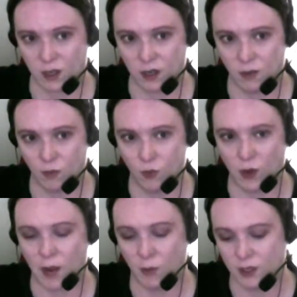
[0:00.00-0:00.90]
what
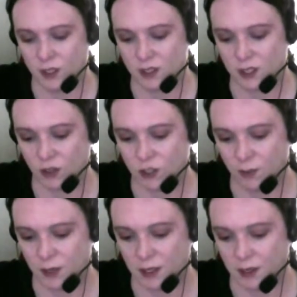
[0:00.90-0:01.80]
I would consider to
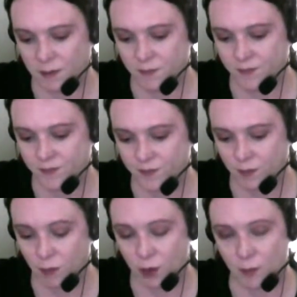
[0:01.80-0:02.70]
be
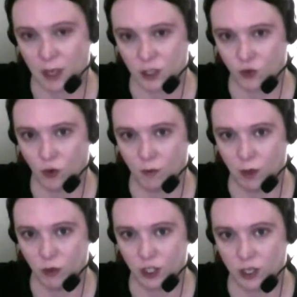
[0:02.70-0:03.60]
perpetual
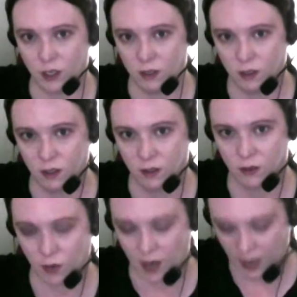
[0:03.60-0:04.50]
motion, right?